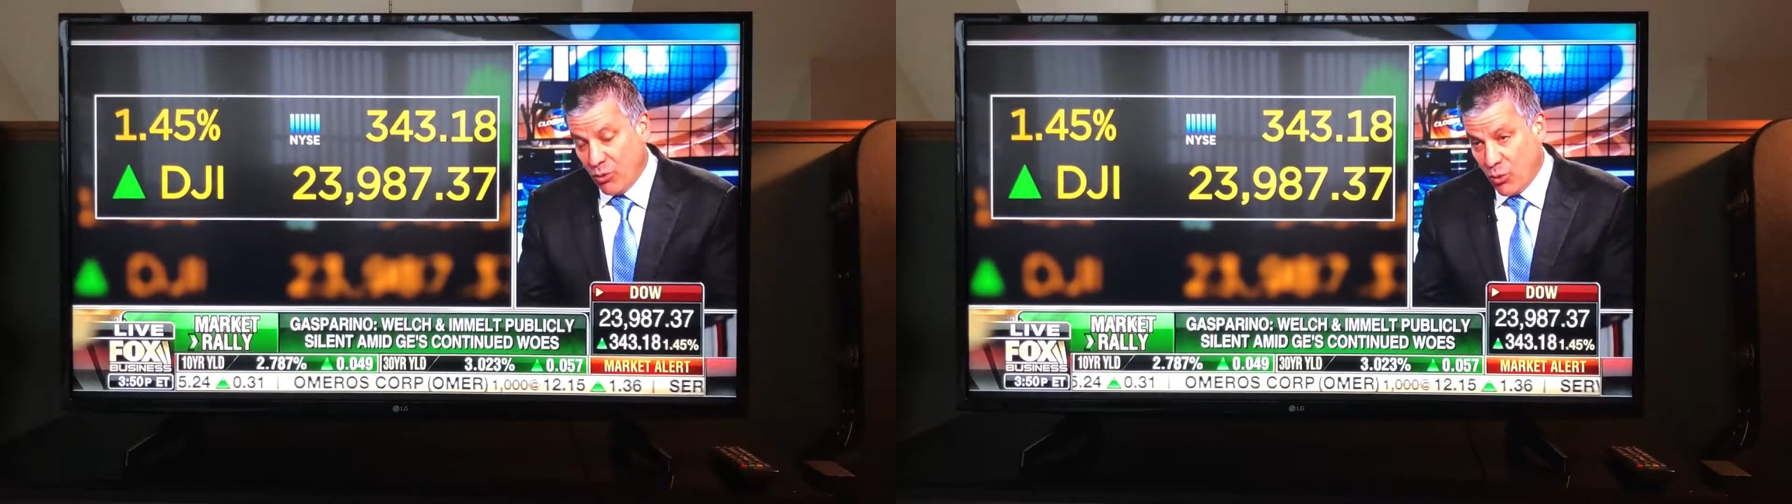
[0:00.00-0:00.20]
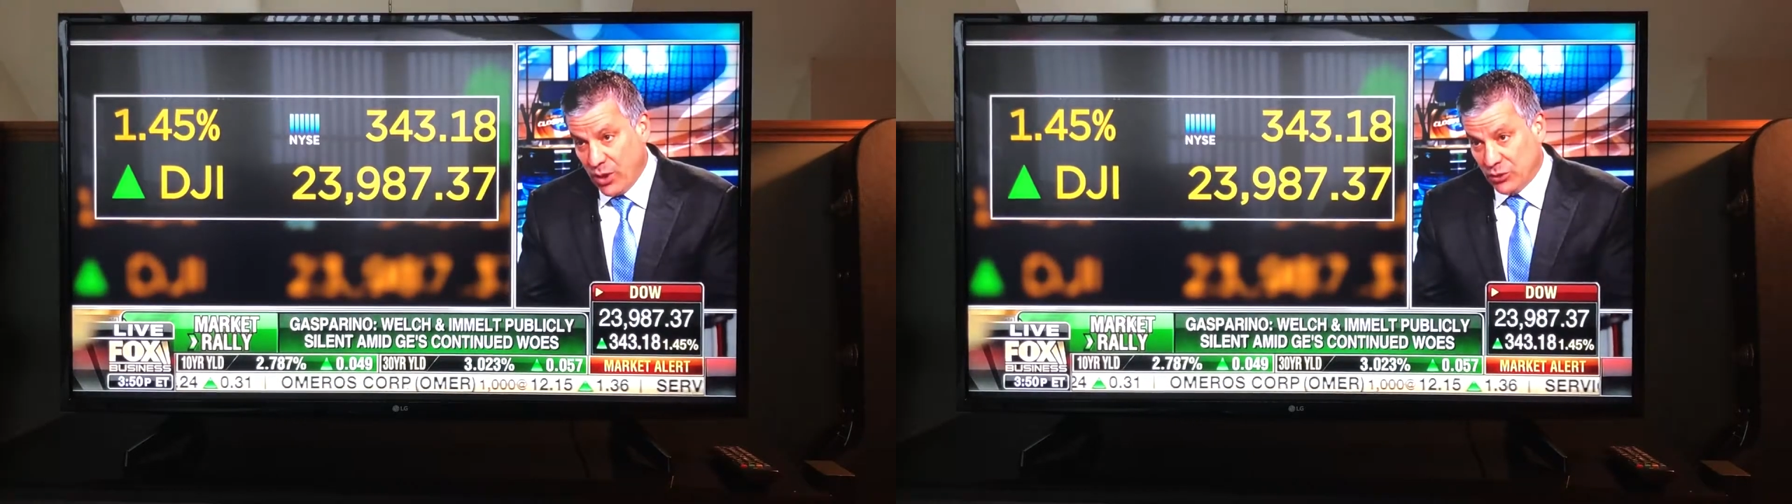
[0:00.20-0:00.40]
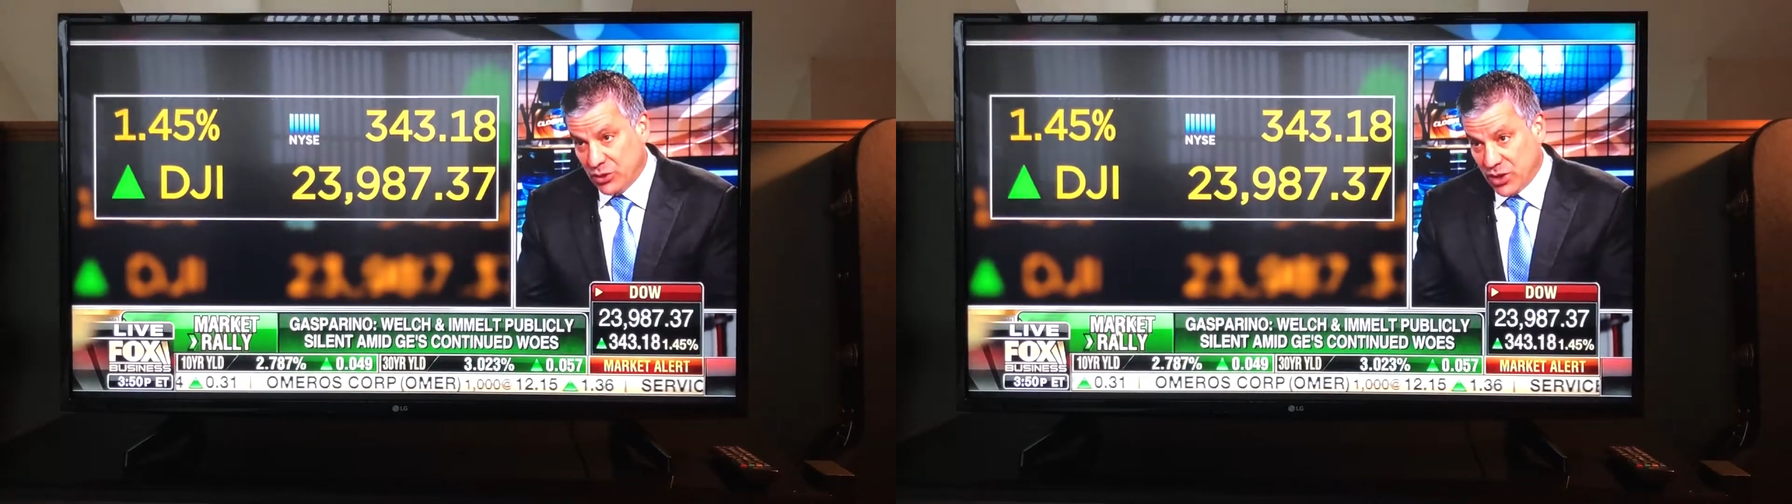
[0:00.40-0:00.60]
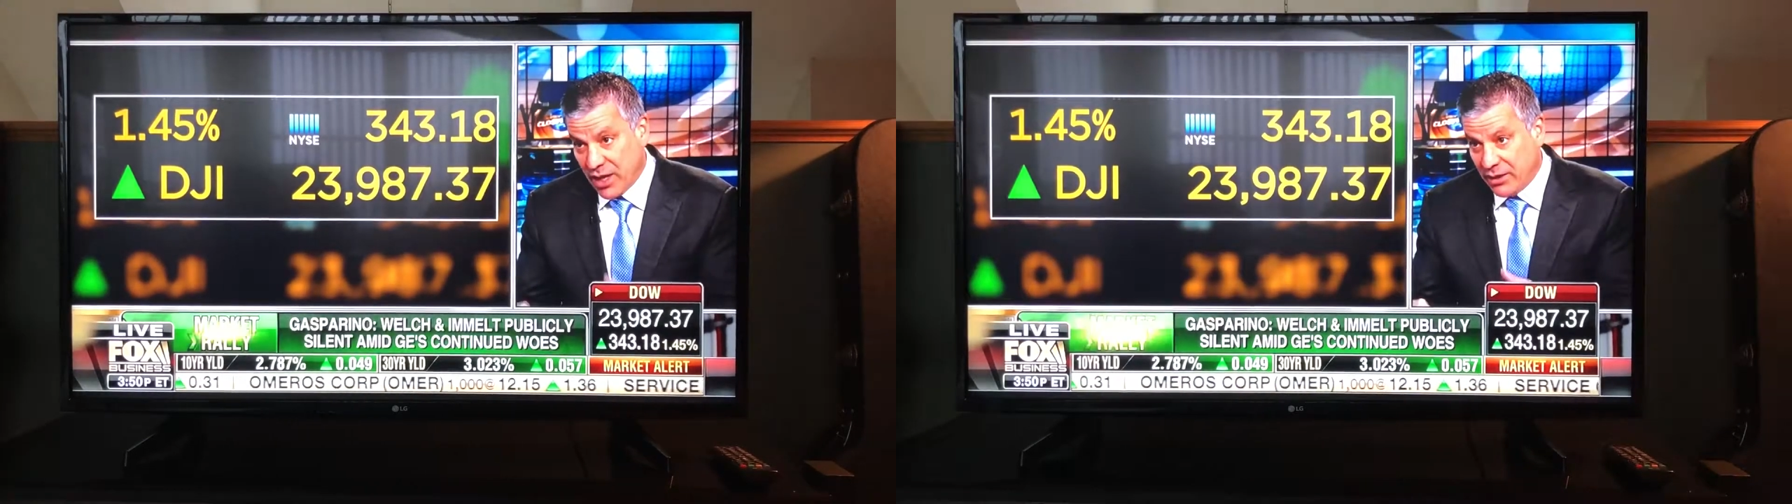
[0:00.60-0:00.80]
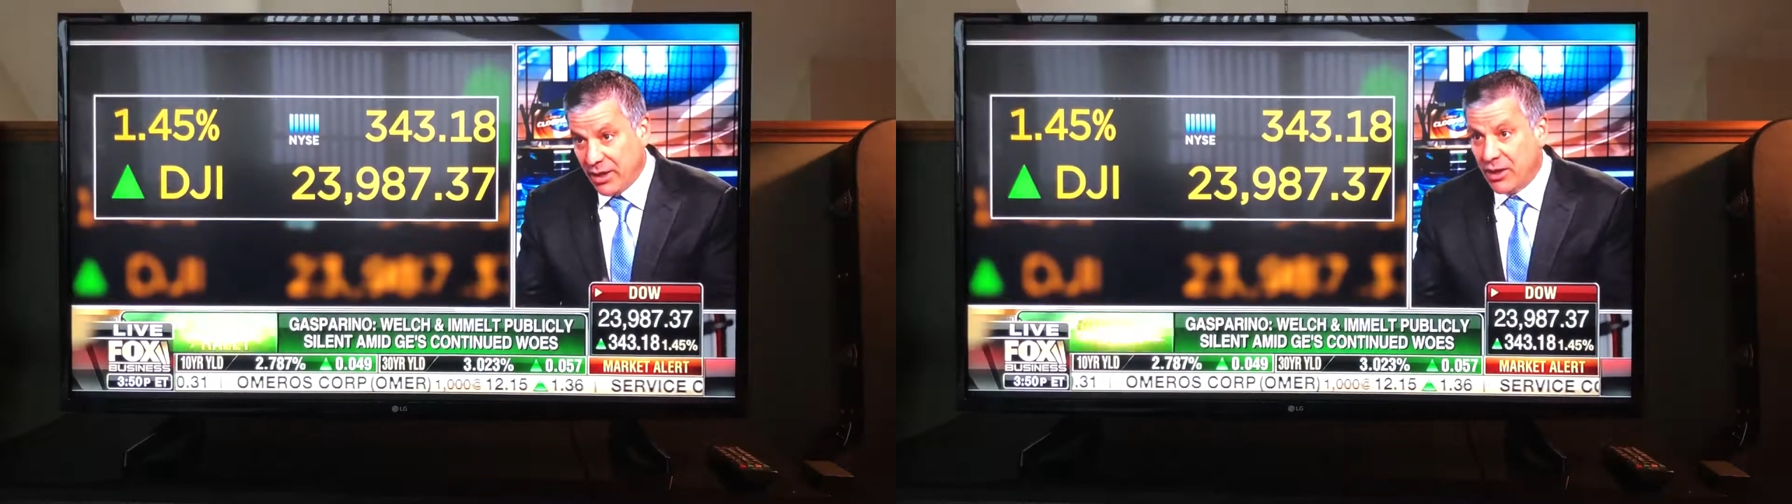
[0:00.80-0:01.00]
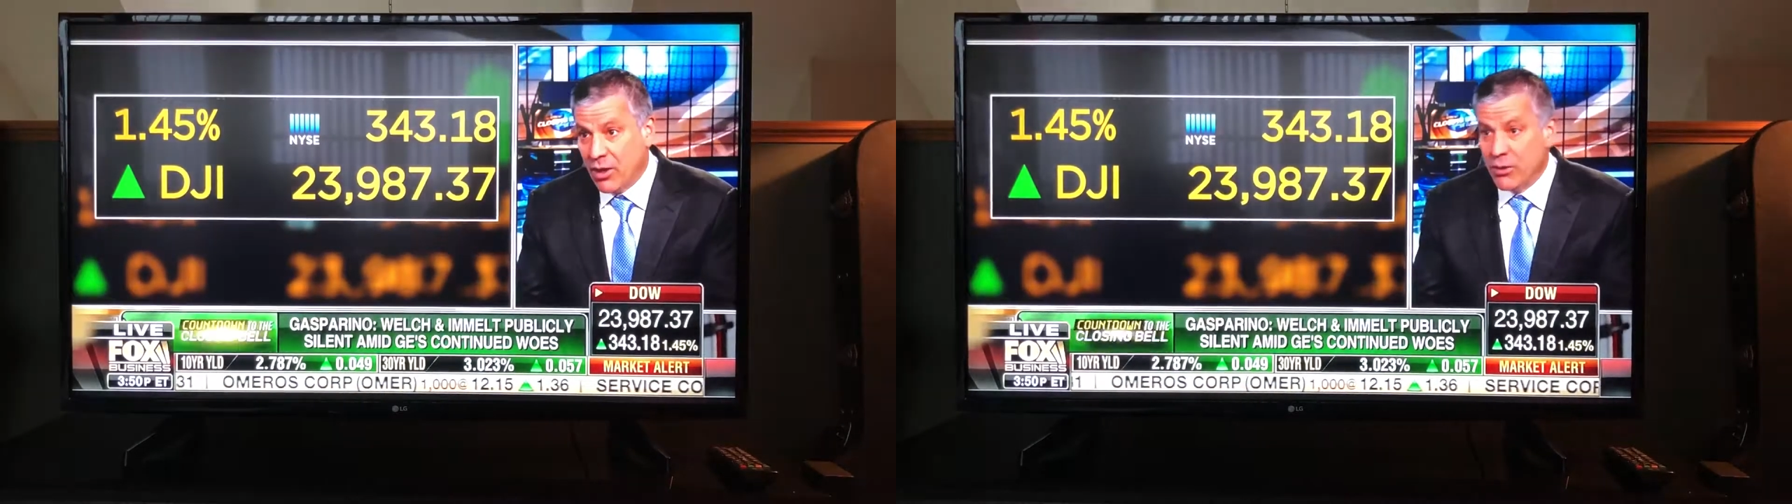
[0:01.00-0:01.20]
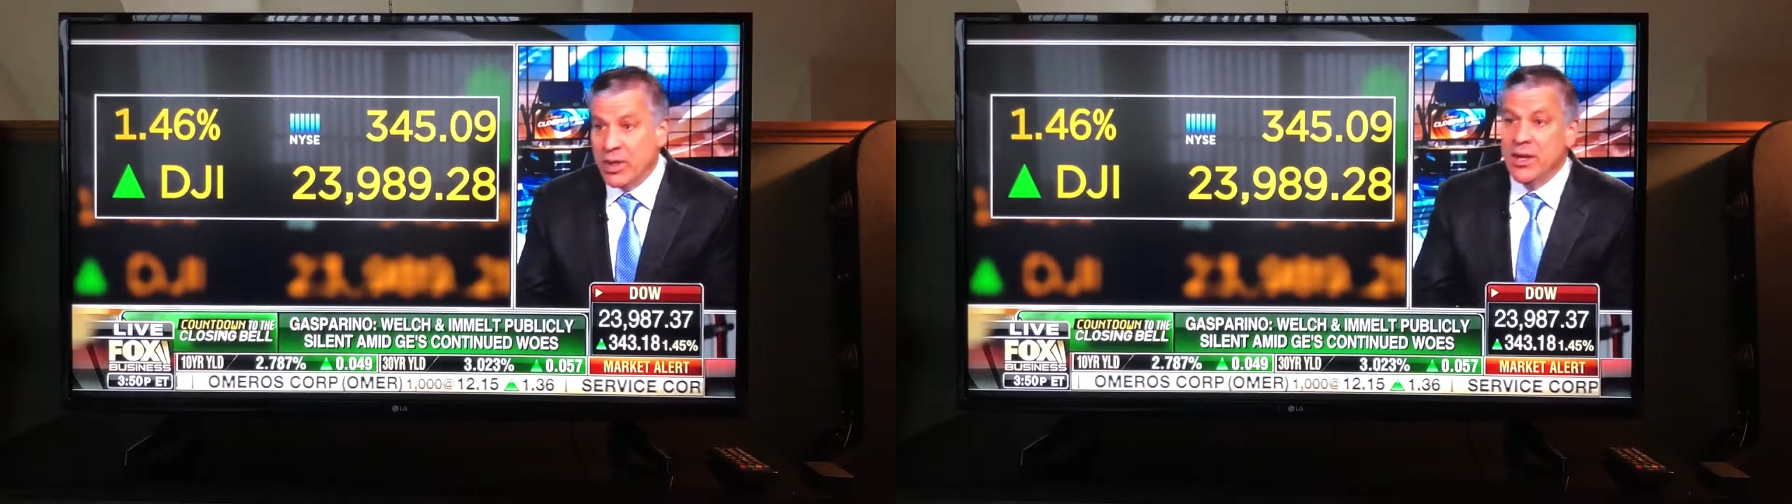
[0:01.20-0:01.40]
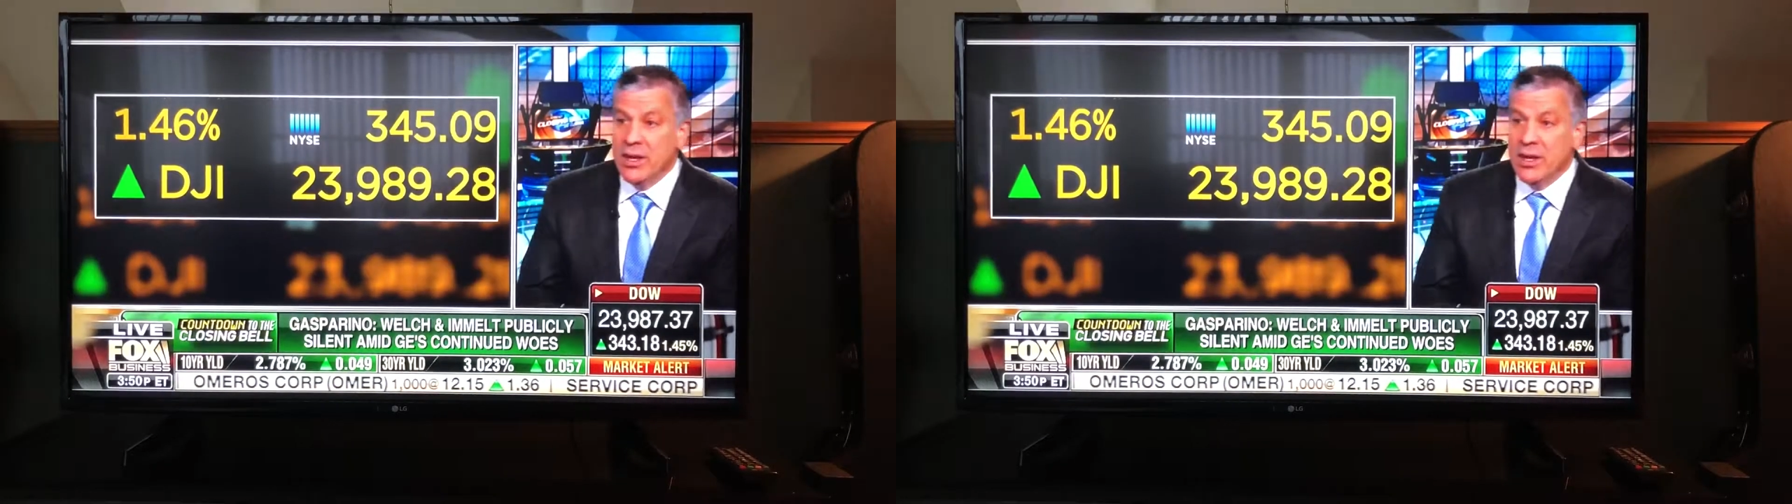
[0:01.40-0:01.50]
Welch is Ken Langone,